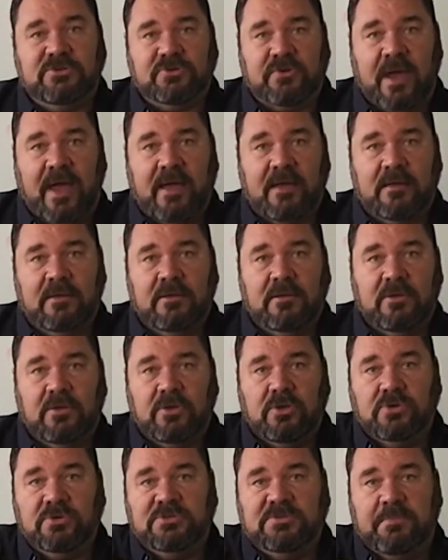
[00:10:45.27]
track
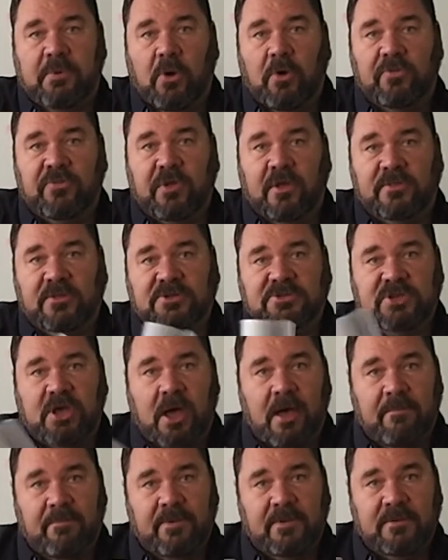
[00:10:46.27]
used both on the
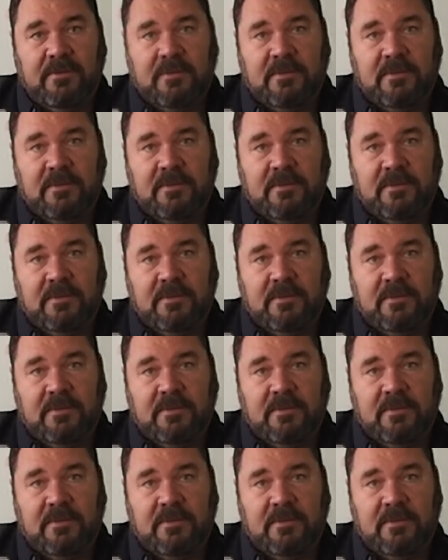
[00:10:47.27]
top